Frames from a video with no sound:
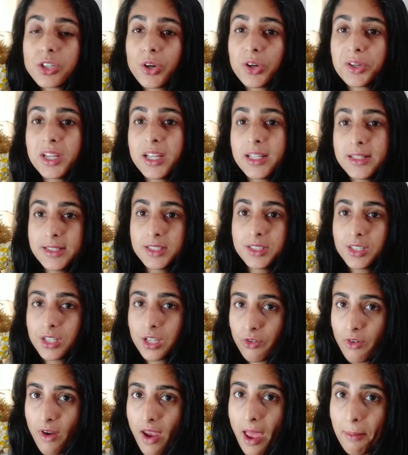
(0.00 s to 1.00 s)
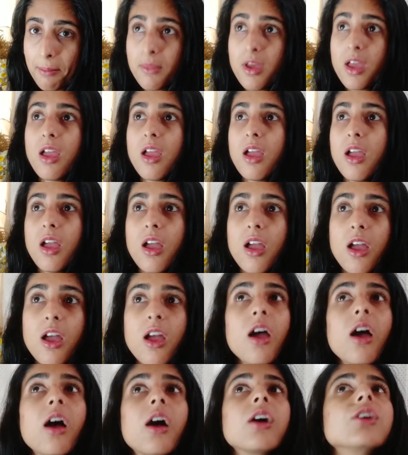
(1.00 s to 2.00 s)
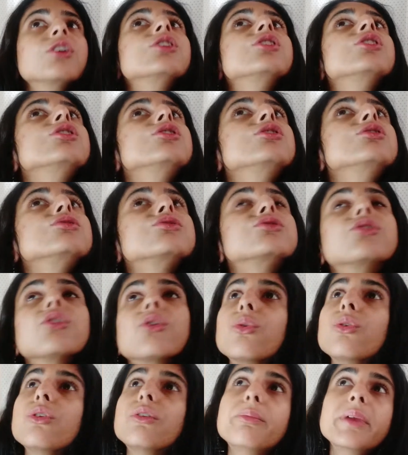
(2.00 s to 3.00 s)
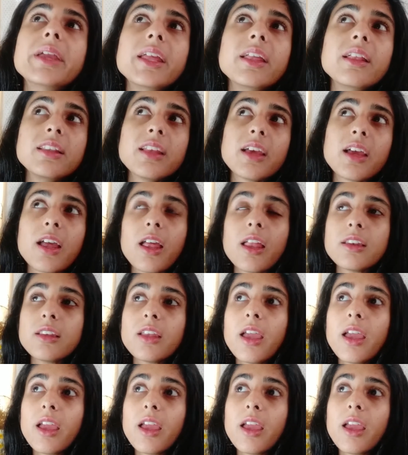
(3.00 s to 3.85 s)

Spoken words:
on Instagram told me that